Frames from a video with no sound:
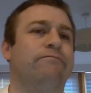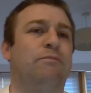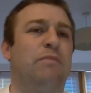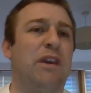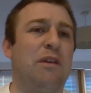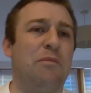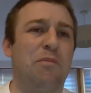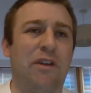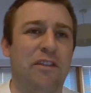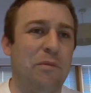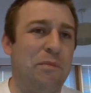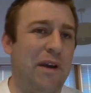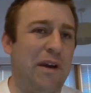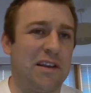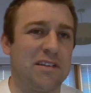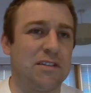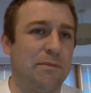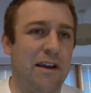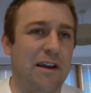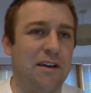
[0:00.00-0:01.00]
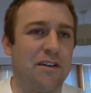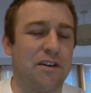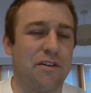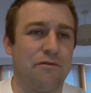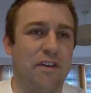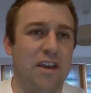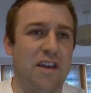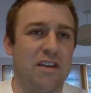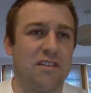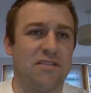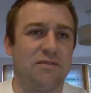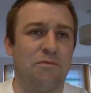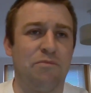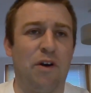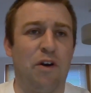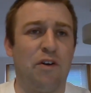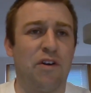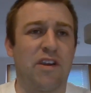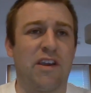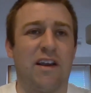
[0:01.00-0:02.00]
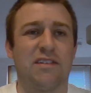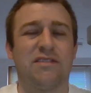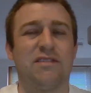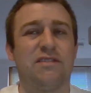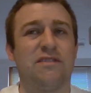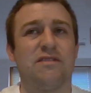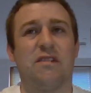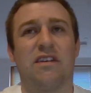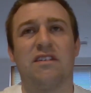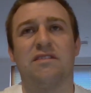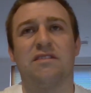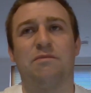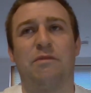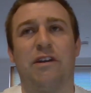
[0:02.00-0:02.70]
people in the past about careers and podcasts and things,